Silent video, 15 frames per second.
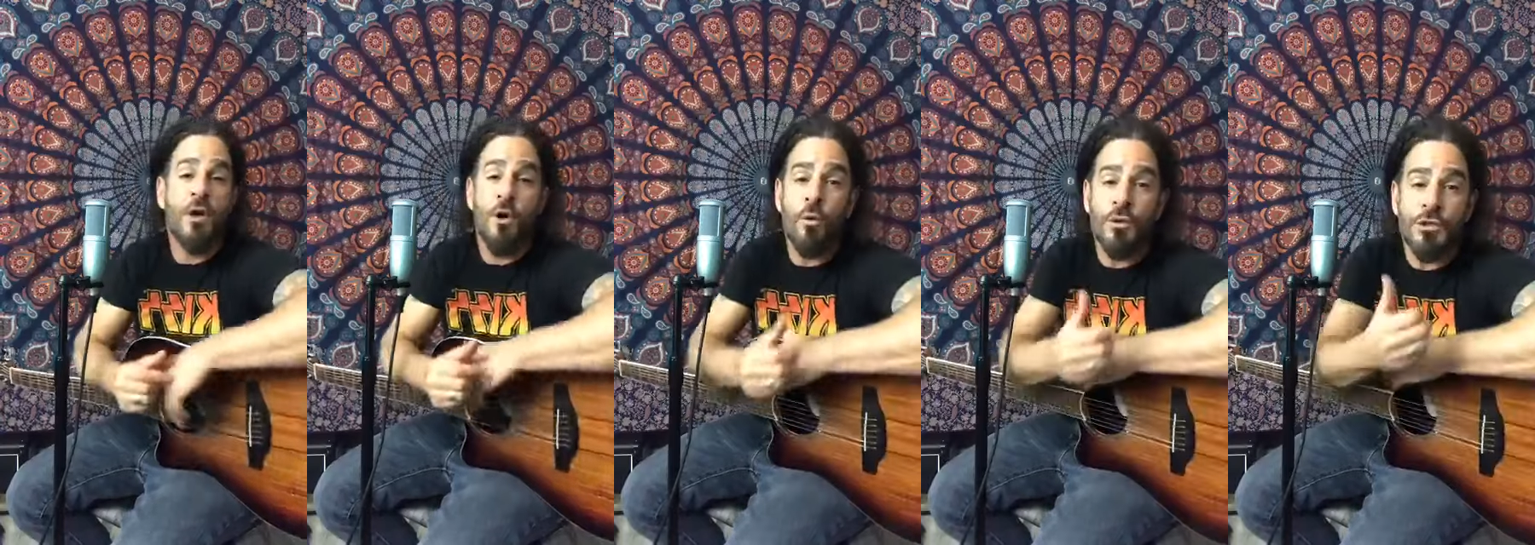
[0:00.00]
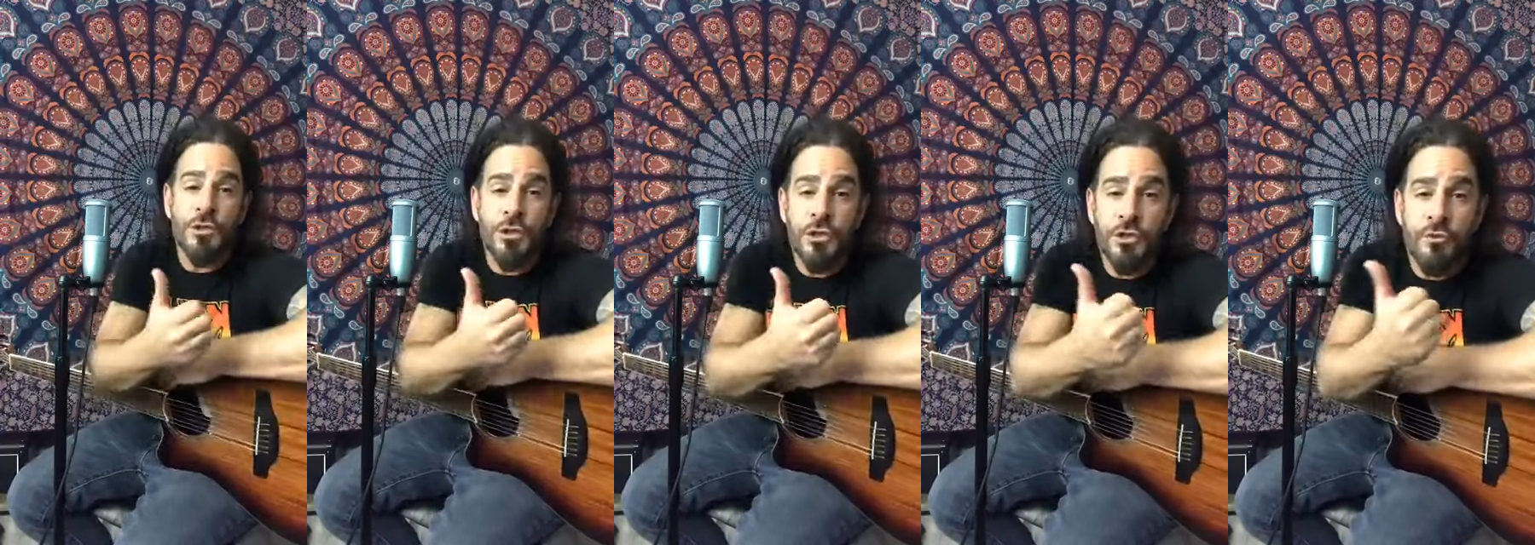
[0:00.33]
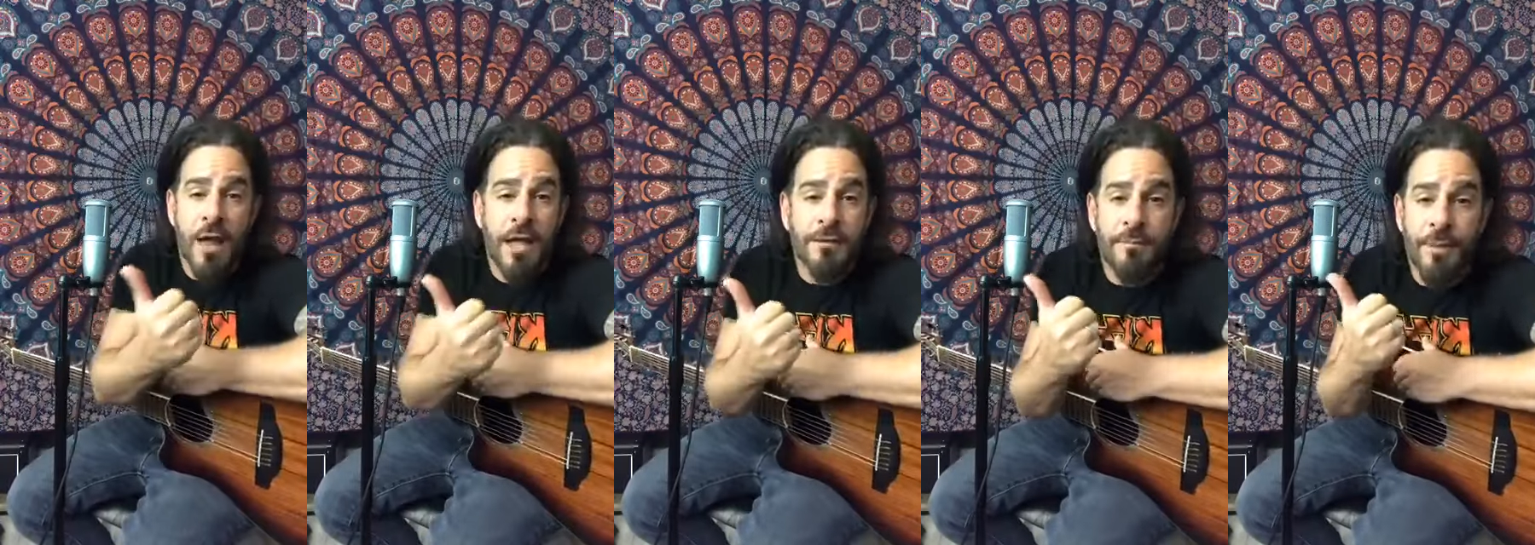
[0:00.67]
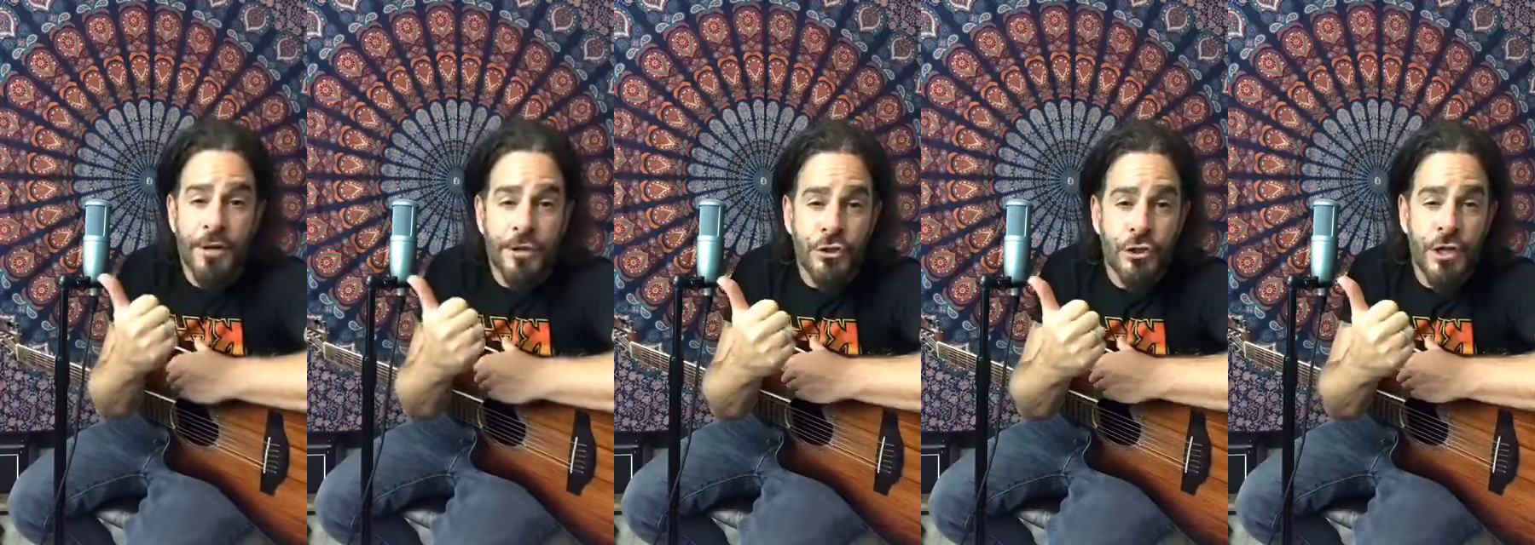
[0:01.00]
Wasn't distracted
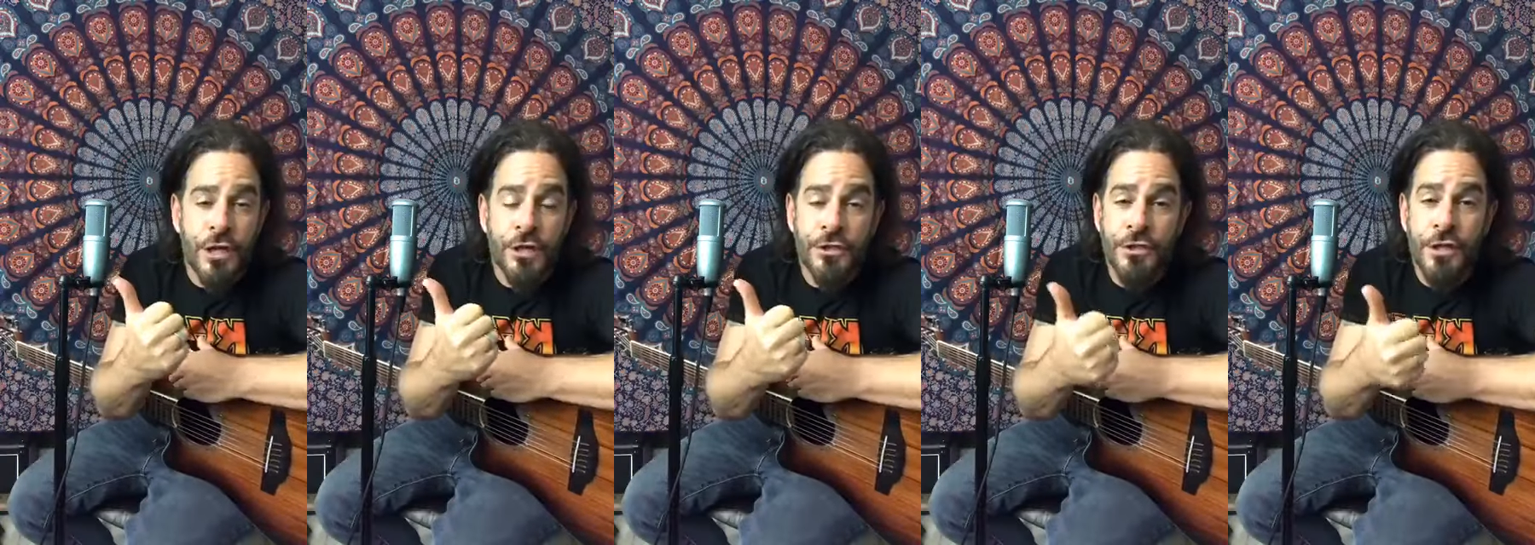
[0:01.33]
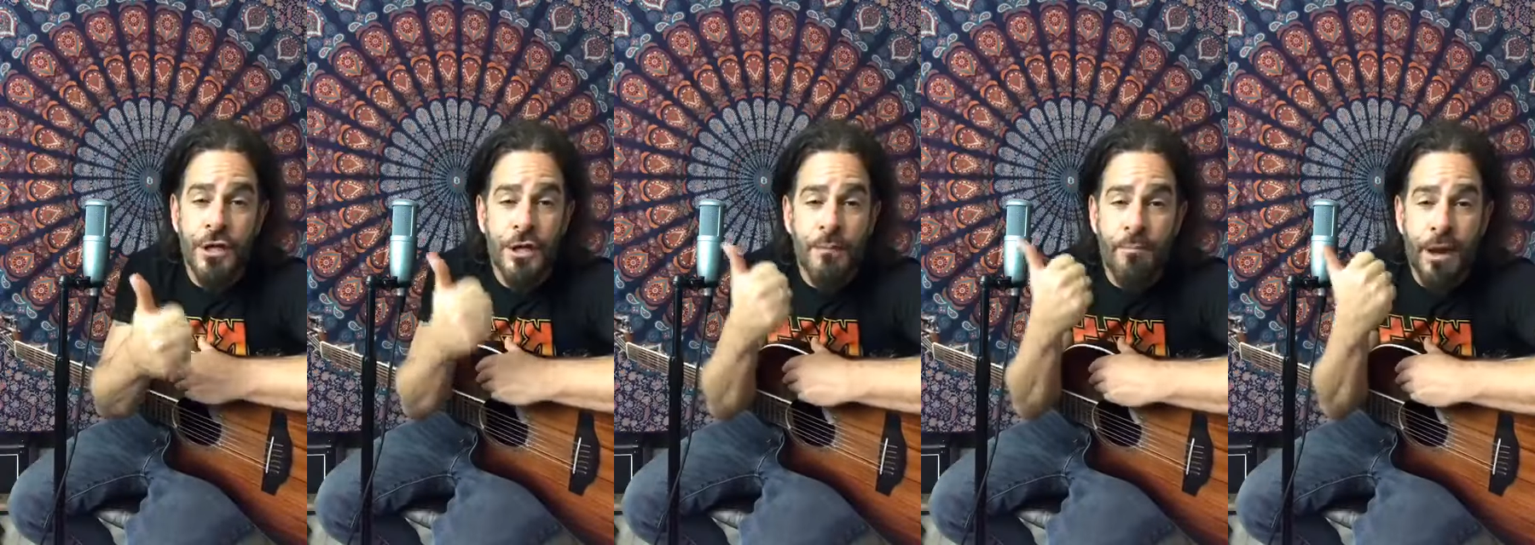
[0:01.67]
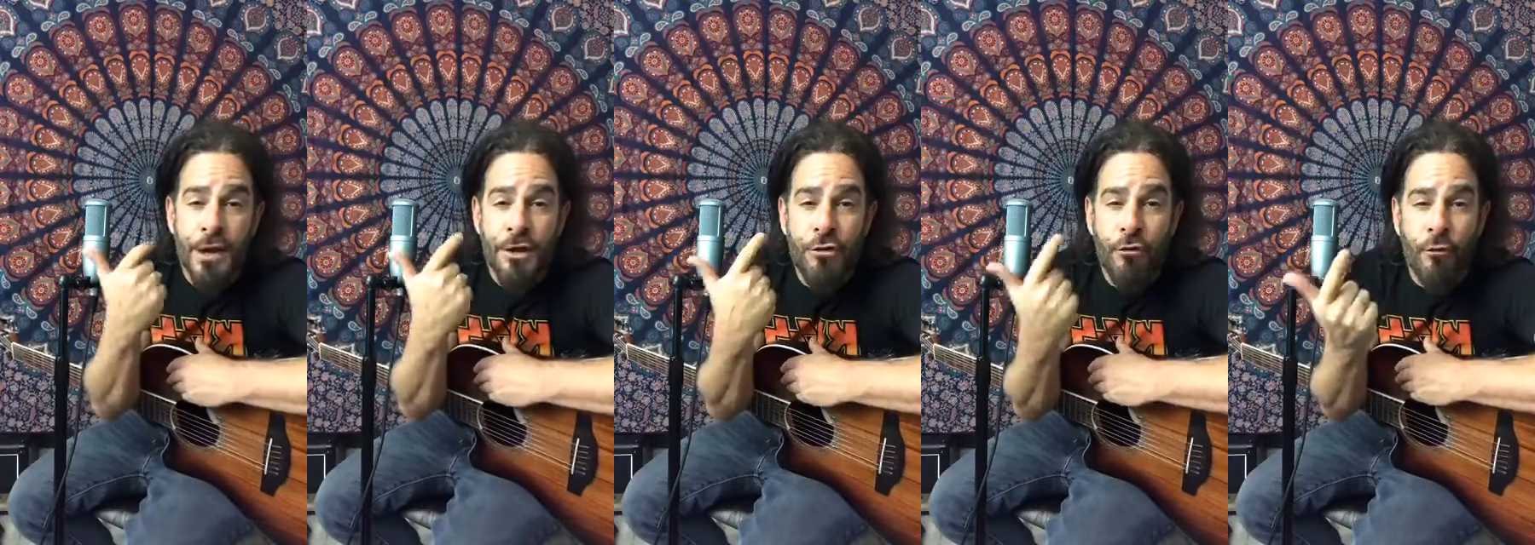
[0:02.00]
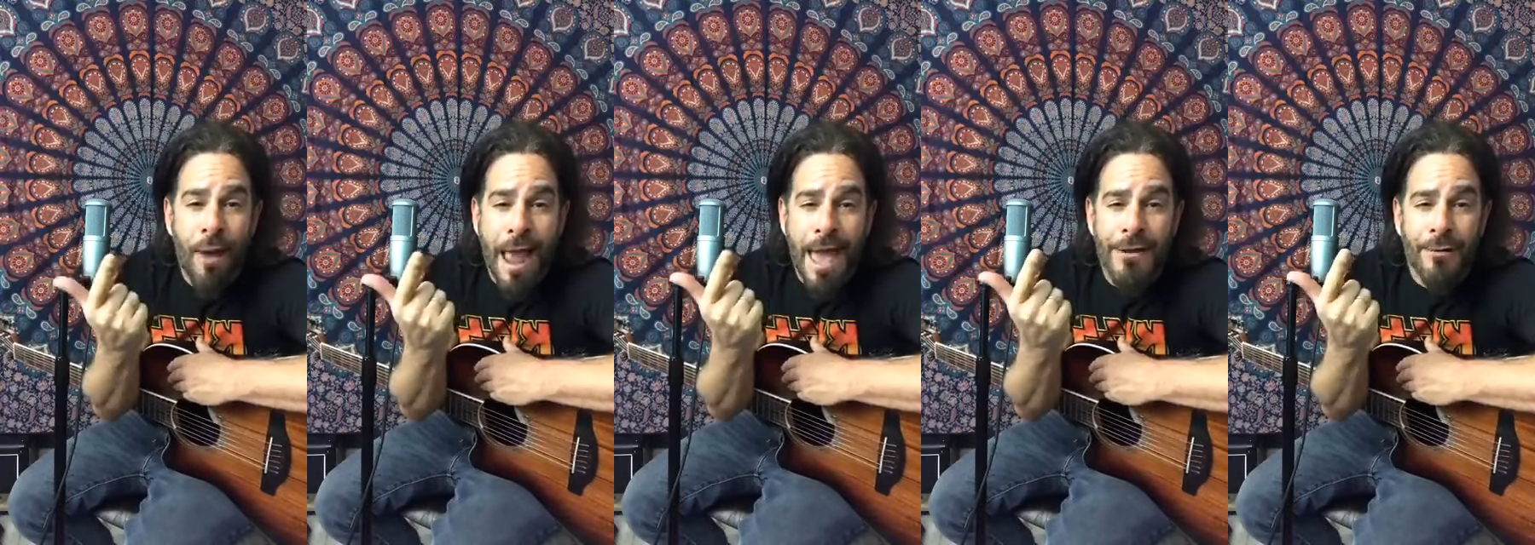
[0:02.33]
by chicks, by
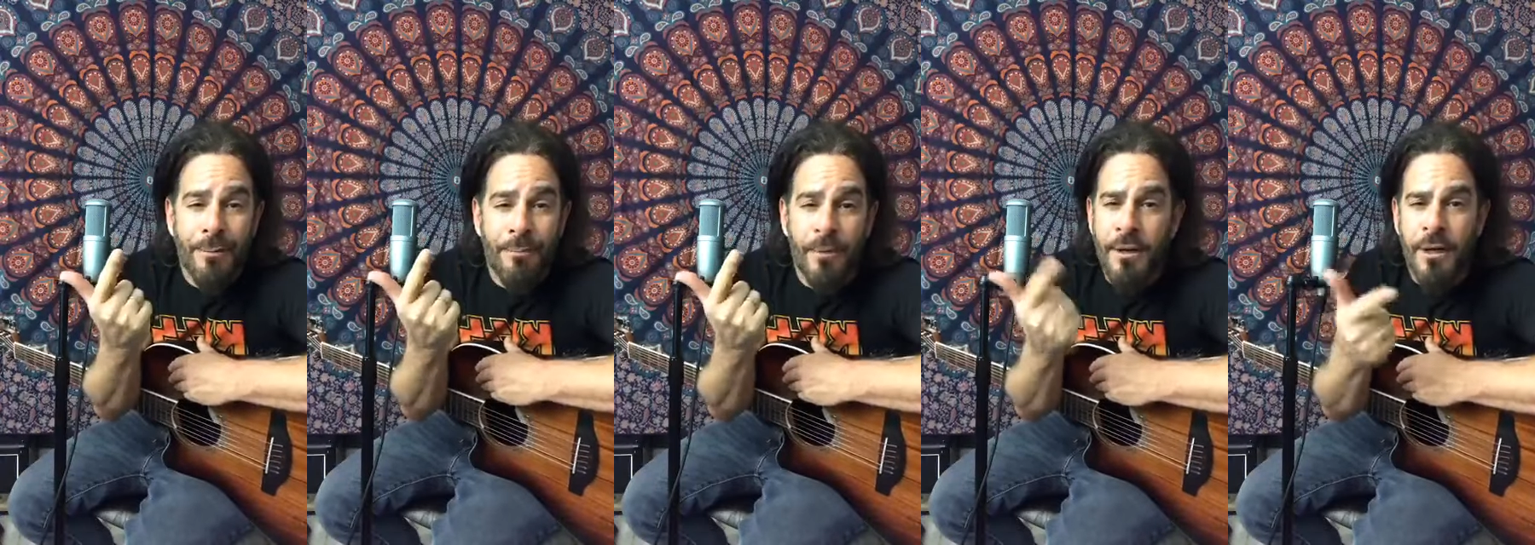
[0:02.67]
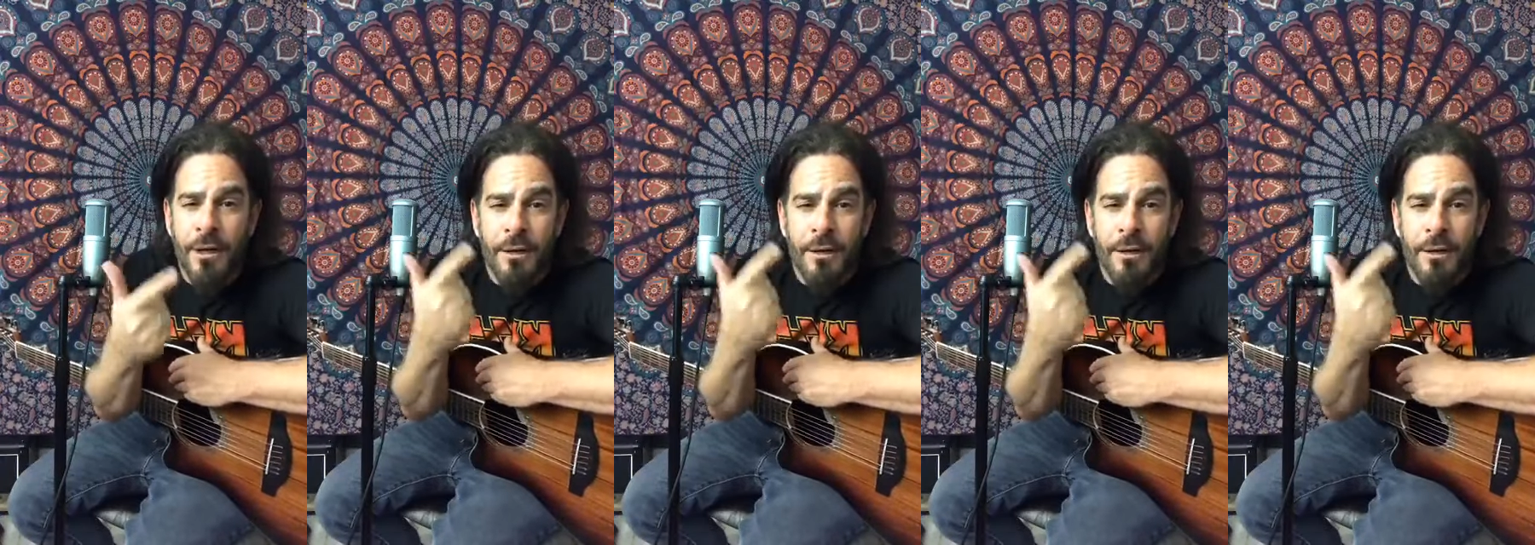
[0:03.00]
kratom,